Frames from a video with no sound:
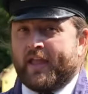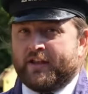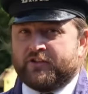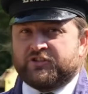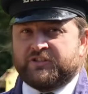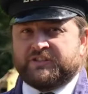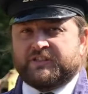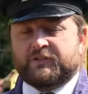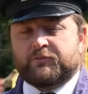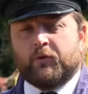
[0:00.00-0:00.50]

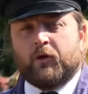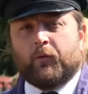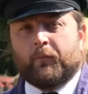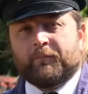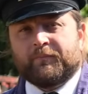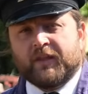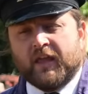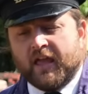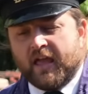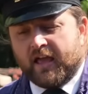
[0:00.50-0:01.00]
engines as well.
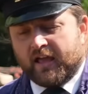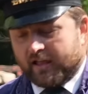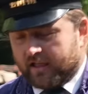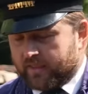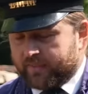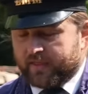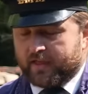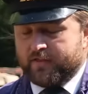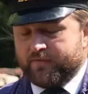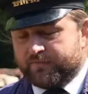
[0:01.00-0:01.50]

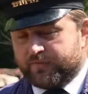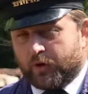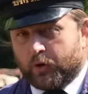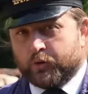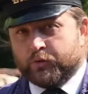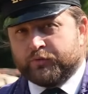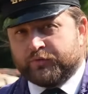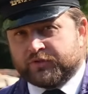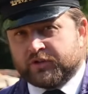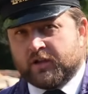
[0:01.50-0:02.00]
And that
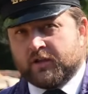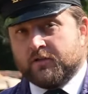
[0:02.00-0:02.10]
involved